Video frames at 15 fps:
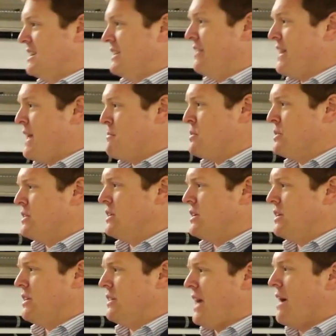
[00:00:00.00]
the same with
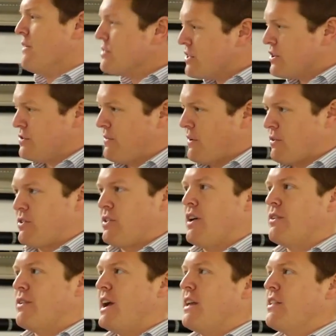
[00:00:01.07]
the Heritage Focus
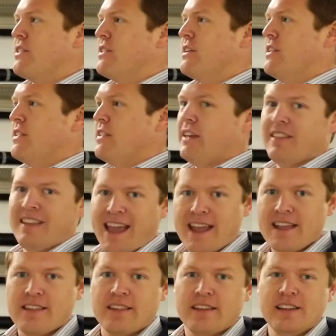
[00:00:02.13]
RS is
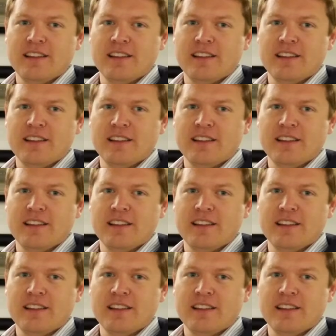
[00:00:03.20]
68.